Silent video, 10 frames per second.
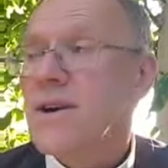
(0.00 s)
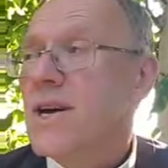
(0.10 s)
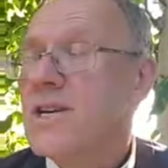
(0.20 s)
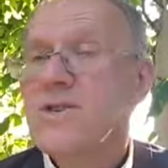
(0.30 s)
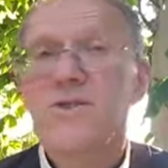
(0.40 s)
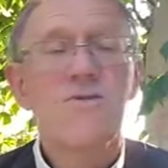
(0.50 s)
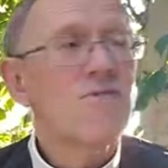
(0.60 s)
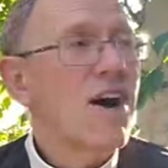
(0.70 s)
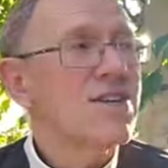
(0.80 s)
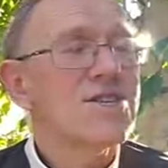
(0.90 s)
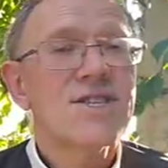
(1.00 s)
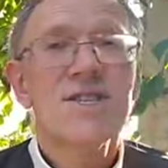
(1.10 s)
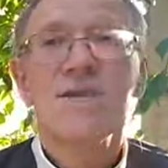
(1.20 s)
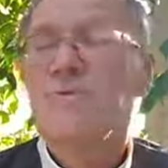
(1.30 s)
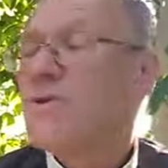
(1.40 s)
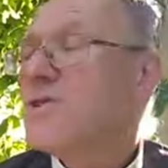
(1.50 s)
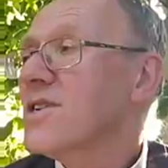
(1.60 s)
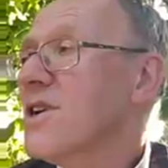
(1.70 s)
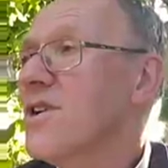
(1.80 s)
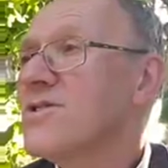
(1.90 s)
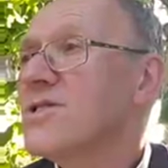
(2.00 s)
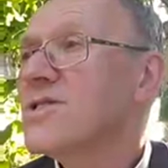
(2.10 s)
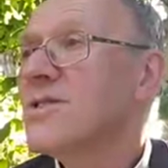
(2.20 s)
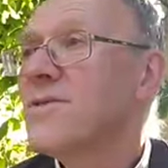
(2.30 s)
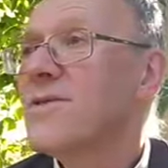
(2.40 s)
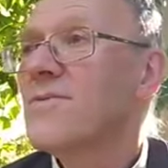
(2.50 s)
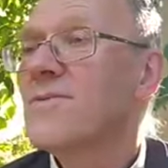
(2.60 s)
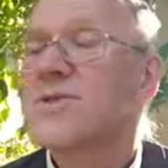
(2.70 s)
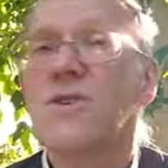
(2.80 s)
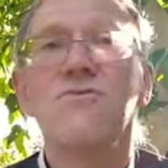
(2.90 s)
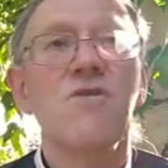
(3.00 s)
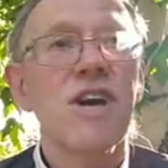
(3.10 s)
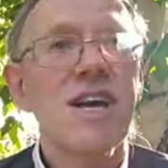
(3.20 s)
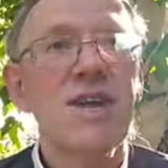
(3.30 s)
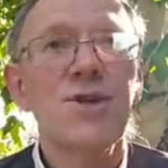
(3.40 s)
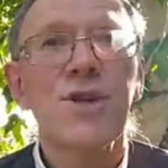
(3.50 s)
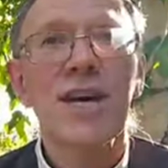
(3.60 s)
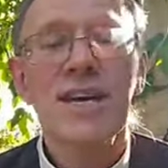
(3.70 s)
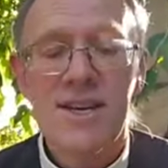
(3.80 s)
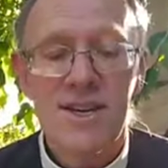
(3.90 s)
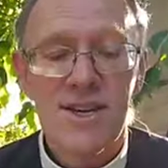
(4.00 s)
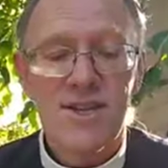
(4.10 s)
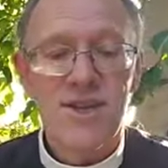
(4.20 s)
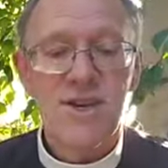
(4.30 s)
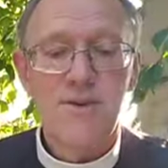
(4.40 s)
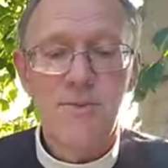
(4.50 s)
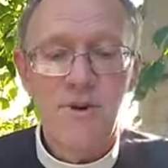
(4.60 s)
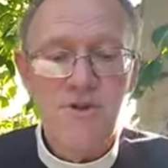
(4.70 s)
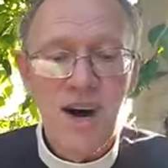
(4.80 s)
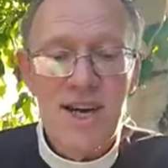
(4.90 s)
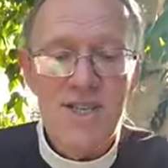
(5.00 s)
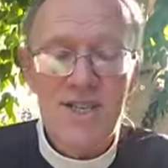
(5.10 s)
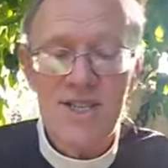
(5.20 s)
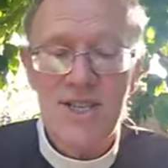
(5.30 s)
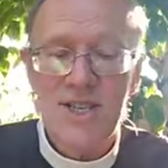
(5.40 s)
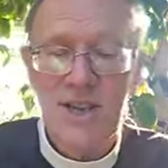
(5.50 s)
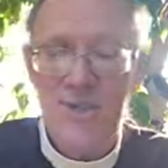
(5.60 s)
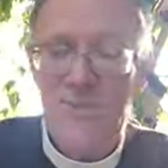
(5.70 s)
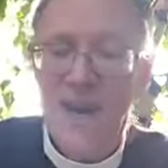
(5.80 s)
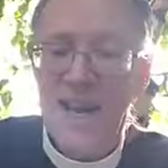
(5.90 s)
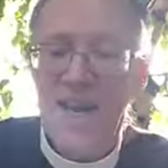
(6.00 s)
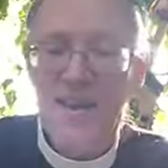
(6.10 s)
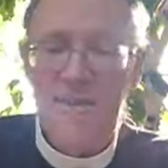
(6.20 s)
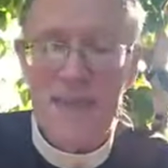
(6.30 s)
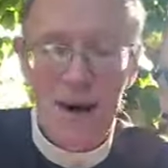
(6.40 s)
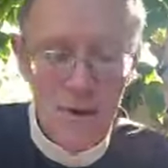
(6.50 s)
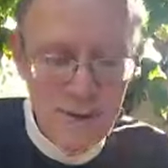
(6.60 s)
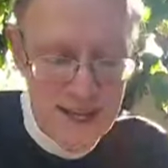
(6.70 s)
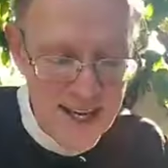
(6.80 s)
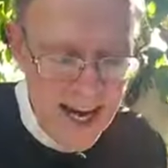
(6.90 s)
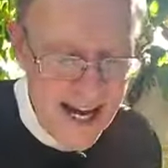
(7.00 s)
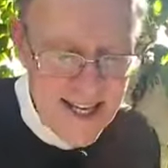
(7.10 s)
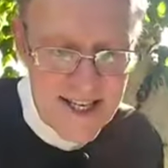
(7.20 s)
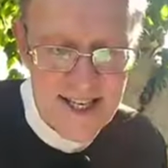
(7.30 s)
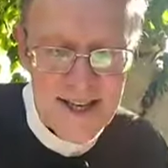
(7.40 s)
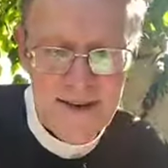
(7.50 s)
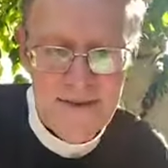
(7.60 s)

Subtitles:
your righteousness more than God's? Do you really think that you're more righteous than God? Well, that would be the case.